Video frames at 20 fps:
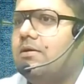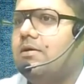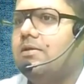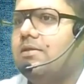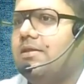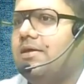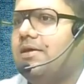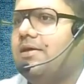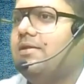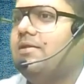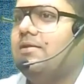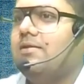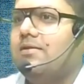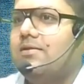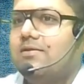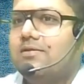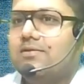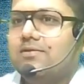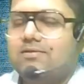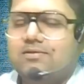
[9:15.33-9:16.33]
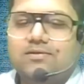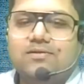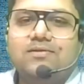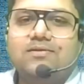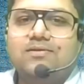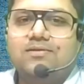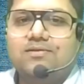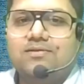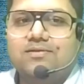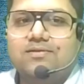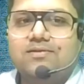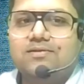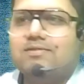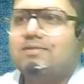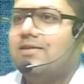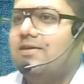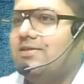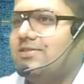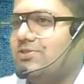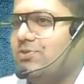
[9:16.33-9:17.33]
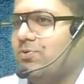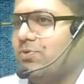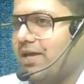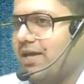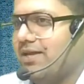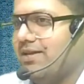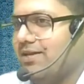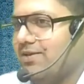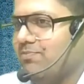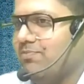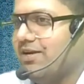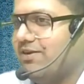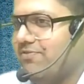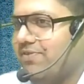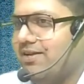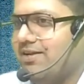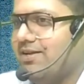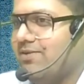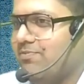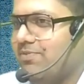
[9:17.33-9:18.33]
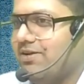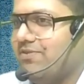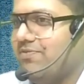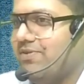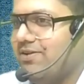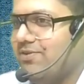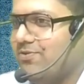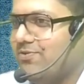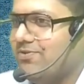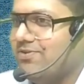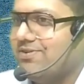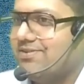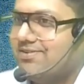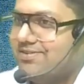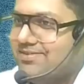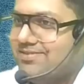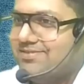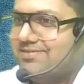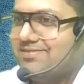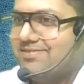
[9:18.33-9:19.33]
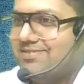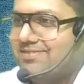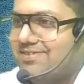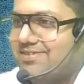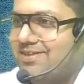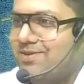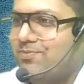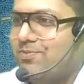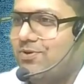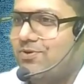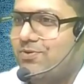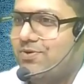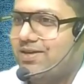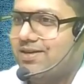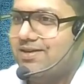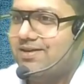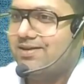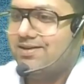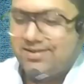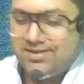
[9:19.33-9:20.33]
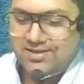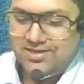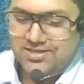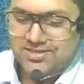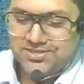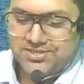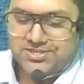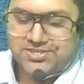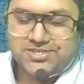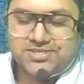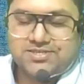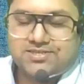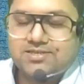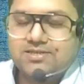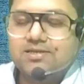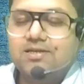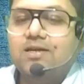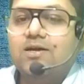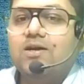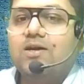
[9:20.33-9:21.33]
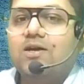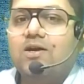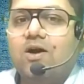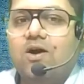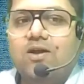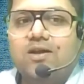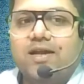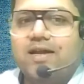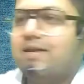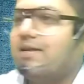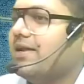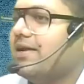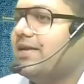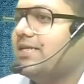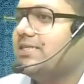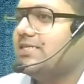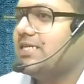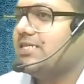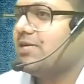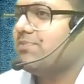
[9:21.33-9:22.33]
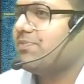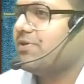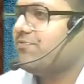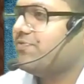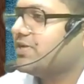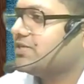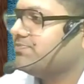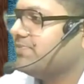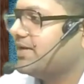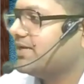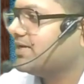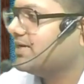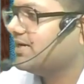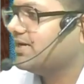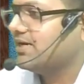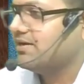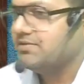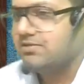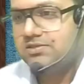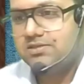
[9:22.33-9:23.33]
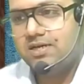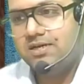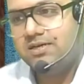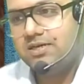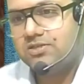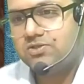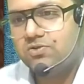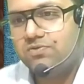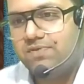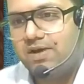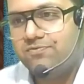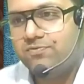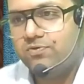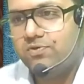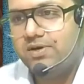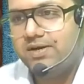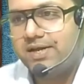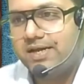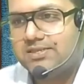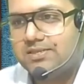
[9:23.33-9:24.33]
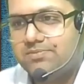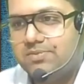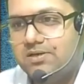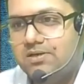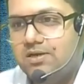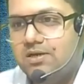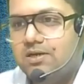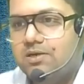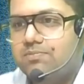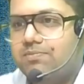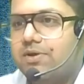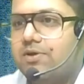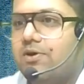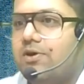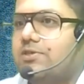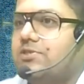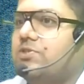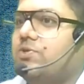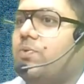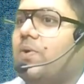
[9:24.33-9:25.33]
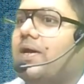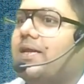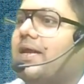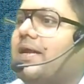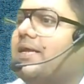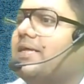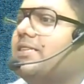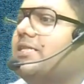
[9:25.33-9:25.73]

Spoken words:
Then there's you can in between, keep on doing it. Alright, ladies and gentlemen, fixed medical allowance. Understood why fully taxable? Because you are getting